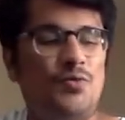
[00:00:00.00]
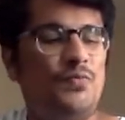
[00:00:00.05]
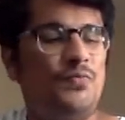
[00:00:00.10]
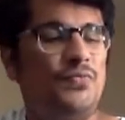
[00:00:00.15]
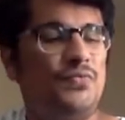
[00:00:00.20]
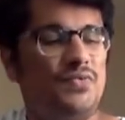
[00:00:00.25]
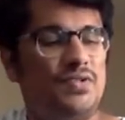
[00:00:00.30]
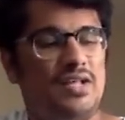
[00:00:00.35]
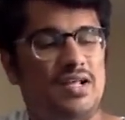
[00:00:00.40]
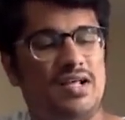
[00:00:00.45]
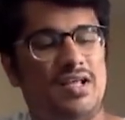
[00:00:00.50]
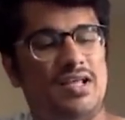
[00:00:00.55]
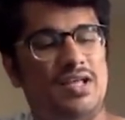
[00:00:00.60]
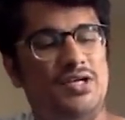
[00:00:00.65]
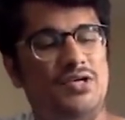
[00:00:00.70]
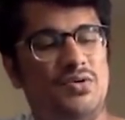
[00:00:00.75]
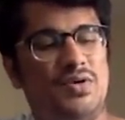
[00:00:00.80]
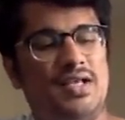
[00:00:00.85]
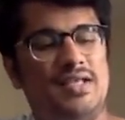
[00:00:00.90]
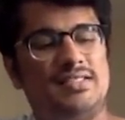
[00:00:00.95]
it's
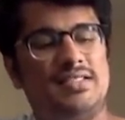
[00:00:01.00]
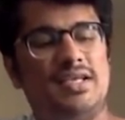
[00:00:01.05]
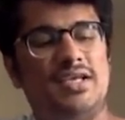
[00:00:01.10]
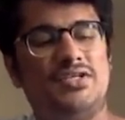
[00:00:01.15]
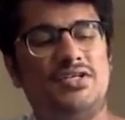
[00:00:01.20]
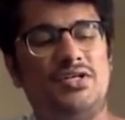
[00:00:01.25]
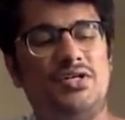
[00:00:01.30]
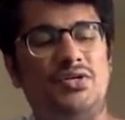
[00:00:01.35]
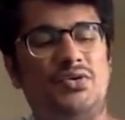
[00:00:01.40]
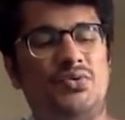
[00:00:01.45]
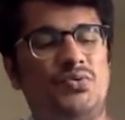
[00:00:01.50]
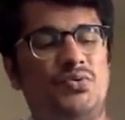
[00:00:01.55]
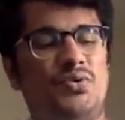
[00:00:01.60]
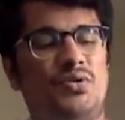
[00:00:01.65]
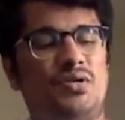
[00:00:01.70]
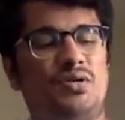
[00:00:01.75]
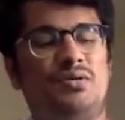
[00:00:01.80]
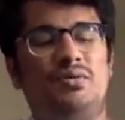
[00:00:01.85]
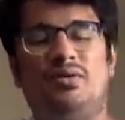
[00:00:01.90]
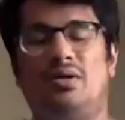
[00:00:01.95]
just about exploring,
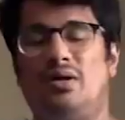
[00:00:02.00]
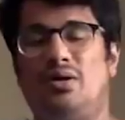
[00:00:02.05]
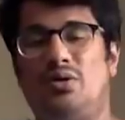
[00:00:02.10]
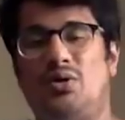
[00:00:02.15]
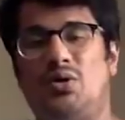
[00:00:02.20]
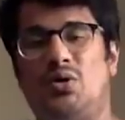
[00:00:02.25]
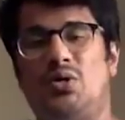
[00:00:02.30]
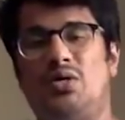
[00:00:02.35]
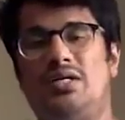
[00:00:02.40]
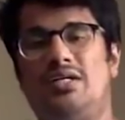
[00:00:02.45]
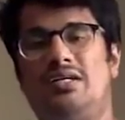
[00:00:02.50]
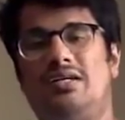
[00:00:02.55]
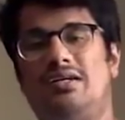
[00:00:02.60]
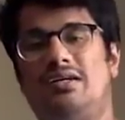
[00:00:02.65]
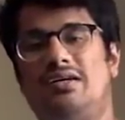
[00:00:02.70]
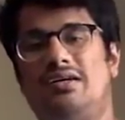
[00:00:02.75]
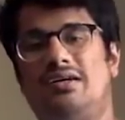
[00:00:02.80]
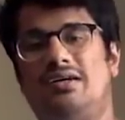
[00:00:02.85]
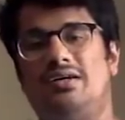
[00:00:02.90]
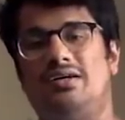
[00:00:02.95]
right?
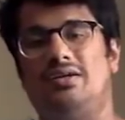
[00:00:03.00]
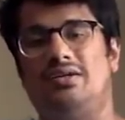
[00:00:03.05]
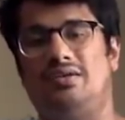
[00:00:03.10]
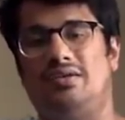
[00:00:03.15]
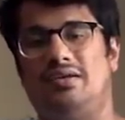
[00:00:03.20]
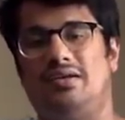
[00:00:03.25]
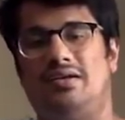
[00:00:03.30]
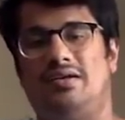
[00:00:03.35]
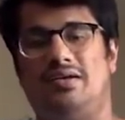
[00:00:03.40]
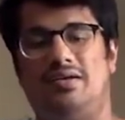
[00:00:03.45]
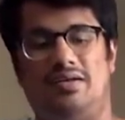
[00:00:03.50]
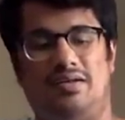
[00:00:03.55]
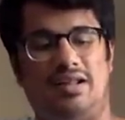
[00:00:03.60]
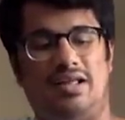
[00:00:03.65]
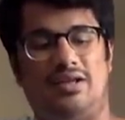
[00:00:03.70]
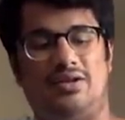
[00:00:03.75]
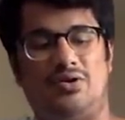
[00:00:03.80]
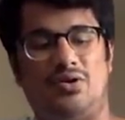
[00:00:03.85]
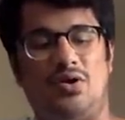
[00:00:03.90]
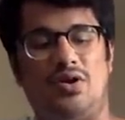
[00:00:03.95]
So I hope
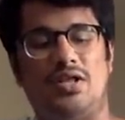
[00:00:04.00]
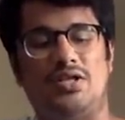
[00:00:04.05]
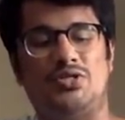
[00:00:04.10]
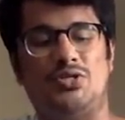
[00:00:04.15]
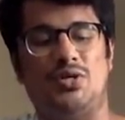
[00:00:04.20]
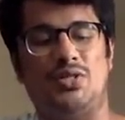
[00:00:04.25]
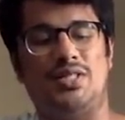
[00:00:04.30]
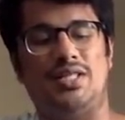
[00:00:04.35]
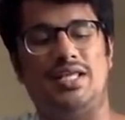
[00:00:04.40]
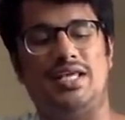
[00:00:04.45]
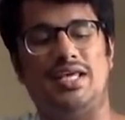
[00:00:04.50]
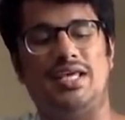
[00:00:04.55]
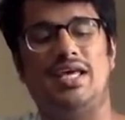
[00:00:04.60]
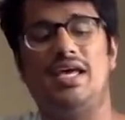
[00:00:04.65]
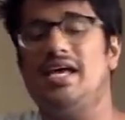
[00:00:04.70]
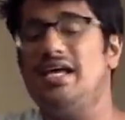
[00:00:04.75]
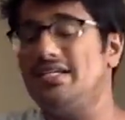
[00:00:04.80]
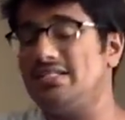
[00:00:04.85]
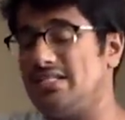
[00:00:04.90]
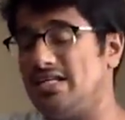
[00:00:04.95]
in today's session
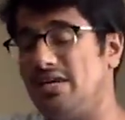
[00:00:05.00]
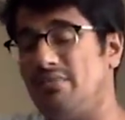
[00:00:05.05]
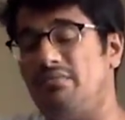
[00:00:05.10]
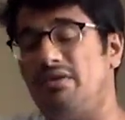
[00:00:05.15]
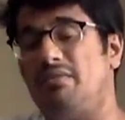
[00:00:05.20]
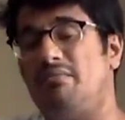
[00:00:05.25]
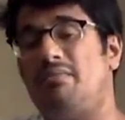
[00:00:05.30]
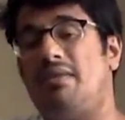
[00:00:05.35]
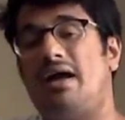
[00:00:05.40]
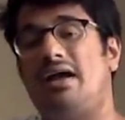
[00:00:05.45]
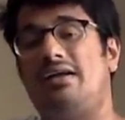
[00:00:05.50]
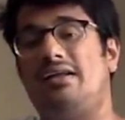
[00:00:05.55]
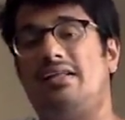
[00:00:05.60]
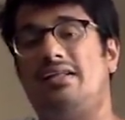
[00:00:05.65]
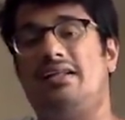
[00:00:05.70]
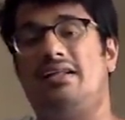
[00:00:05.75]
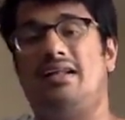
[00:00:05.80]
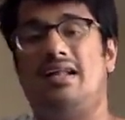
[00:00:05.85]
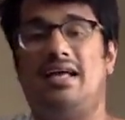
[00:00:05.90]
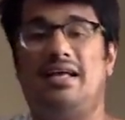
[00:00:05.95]
you learned a good
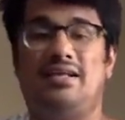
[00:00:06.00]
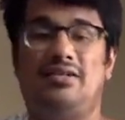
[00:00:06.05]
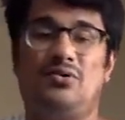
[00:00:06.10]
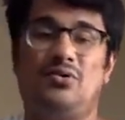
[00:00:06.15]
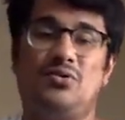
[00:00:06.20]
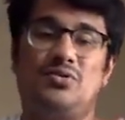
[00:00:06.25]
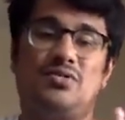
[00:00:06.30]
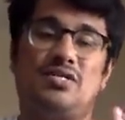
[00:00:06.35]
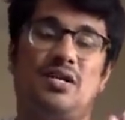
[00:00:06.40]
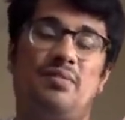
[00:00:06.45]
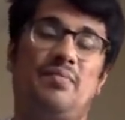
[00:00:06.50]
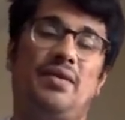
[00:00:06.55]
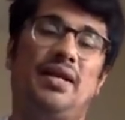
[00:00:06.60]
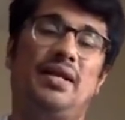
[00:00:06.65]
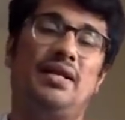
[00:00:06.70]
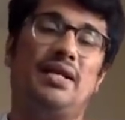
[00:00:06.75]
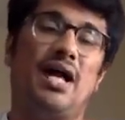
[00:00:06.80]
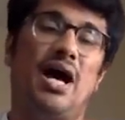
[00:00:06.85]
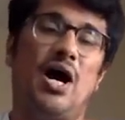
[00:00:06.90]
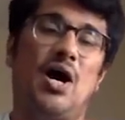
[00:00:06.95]

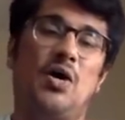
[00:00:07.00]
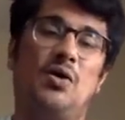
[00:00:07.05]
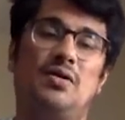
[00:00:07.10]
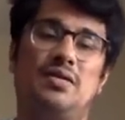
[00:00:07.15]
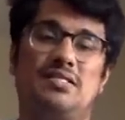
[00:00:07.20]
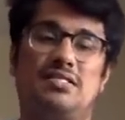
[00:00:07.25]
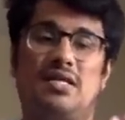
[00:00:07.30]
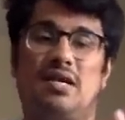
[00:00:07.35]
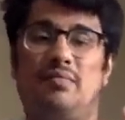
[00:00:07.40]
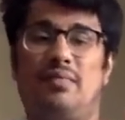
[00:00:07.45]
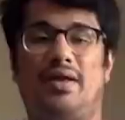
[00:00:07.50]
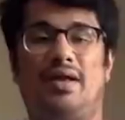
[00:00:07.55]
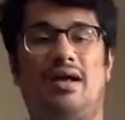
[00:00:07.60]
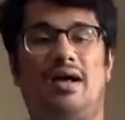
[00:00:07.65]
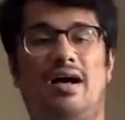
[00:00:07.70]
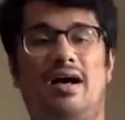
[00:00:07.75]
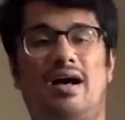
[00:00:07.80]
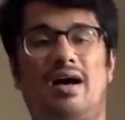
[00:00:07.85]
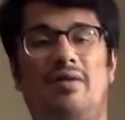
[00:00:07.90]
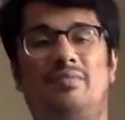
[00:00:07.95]
like knowledge on
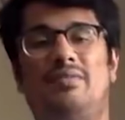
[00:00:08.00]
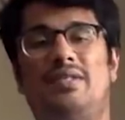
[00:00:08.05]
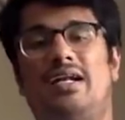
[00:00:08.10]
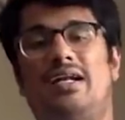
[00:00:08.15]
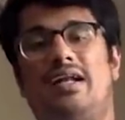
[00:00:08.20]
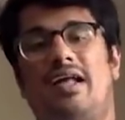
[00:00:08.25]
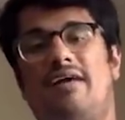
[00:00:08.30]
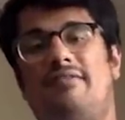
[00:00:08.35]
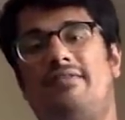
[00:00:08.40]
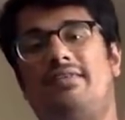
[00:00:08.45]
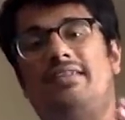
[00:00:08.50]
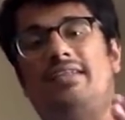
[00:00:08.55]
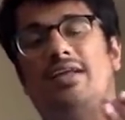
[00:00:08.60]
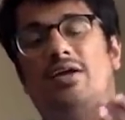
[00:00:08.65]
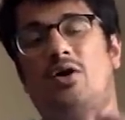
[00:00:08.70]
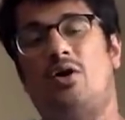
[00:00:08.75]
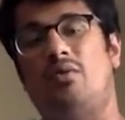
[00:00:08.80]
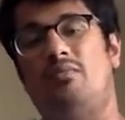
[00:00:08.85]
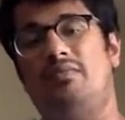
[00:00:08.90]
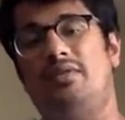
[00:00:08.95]
the strumming
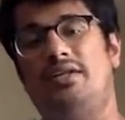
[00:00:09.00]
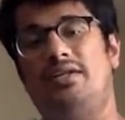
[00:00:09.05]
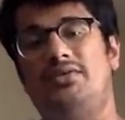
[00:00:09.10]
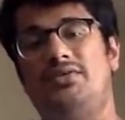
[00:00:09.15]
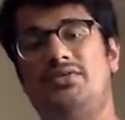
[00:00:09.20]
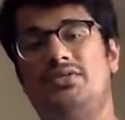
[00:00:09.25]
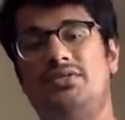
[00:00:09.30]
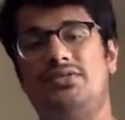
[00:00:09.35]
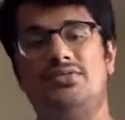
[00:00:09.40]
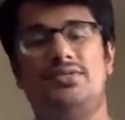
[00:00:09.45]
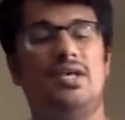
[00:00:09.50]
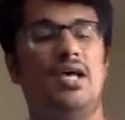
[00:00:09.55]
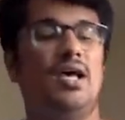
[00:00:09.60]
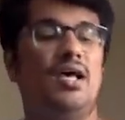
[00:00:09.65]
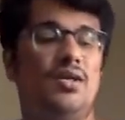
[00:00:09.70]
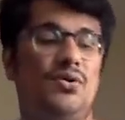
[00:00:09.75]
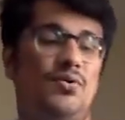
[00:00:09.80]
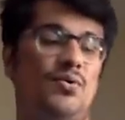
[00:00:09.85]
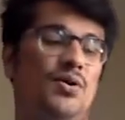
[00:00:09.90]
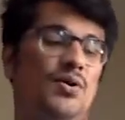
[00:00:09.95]
pattern, like
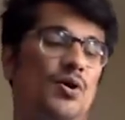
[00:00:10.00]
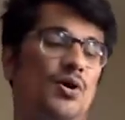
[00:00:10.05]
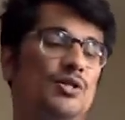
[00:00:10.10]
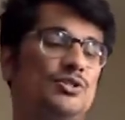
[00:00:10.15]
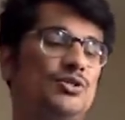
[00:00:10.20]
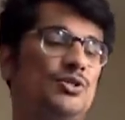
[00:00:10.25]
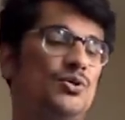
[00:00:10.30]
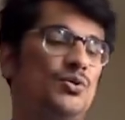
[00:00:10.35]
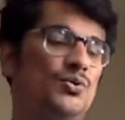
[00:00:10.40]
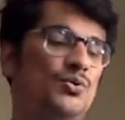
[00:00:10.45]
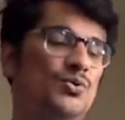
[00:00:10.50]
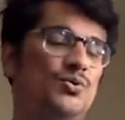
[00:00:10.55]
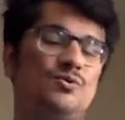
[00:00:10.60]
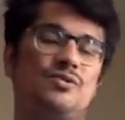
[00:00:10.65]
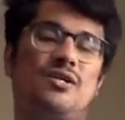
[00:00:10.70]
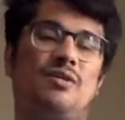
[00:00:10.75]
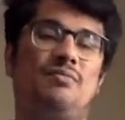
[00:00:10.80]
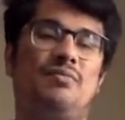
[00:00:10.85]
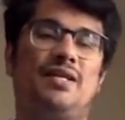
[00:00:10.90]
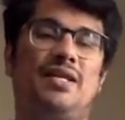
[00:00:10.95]
strumming down,
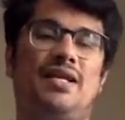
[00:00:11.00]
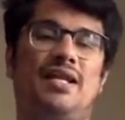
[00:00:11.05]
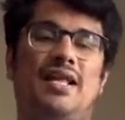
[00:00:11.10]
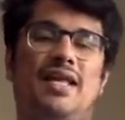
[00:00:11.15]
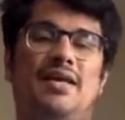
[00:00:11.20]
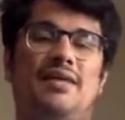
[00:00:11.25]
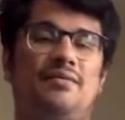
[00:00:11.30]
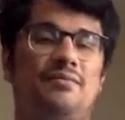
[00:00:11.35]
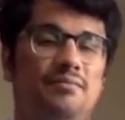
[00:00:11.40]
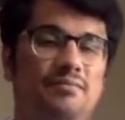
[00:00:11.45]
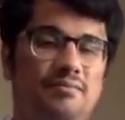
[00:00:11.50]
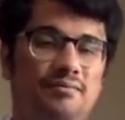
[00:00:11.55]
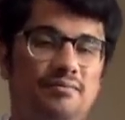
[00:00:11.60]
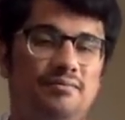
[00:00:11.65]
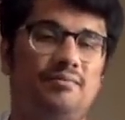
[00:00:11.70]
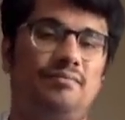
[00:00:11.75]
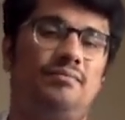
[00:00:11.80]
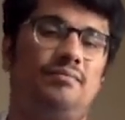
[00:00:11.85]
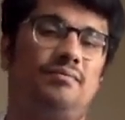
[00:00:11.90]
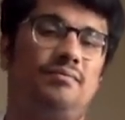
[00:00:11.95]
strumming up, then
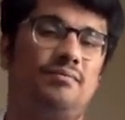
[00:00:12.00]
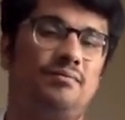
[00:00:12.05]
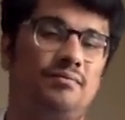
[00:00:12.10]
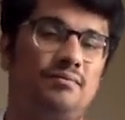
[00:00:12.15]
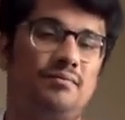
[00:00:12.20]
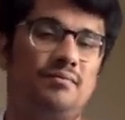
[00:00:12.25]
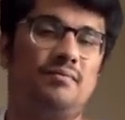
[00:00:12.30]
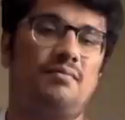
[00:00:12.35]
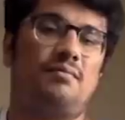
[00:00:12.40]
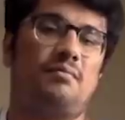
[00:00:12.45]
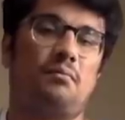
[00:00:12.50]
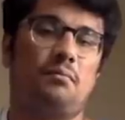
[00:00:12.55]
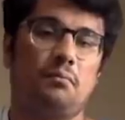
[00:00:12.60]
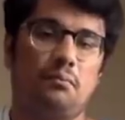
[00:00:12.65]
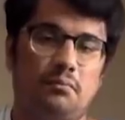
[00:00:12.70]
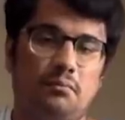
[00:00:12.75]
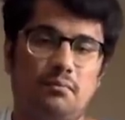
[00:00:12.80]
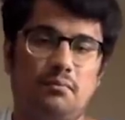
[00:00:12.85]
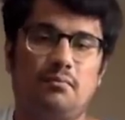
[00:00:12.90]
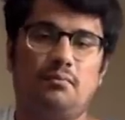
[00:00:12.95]
having their combinations.
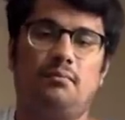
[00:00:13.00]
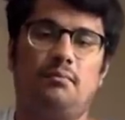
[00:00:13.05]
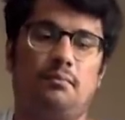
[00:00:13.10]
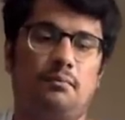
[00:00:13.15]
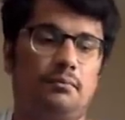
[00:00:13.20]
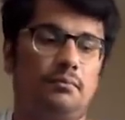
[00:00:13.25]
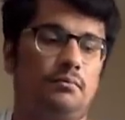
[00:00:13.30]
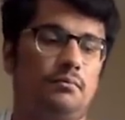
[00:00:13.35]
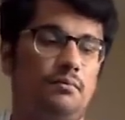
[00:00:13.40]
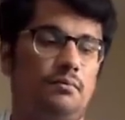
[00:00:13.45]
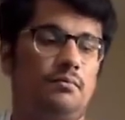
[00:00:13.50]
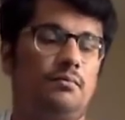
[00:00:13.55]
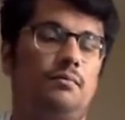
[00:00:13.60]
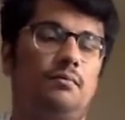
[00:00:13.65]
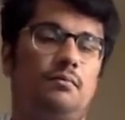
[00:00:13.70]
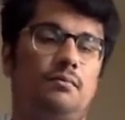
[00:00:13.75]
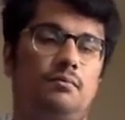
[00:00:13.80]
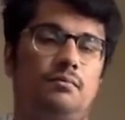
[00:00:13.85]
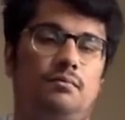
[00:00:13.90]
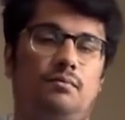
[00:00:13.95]
You can also
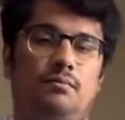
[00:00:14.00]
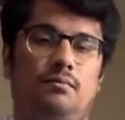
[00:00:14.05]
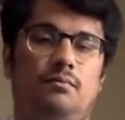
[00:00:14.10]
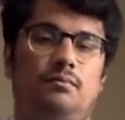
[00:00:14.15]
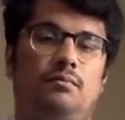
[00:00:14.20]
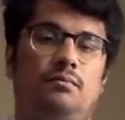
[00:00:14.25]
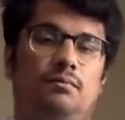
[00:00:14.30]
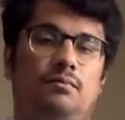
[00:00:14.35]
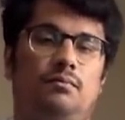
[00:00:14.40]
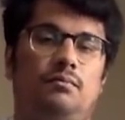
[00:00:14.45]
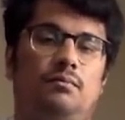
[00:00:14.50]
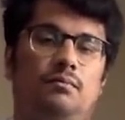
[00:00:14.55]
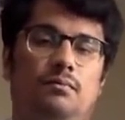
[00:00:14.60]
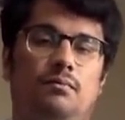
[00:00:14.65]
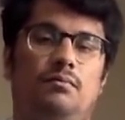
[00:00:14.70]
do something like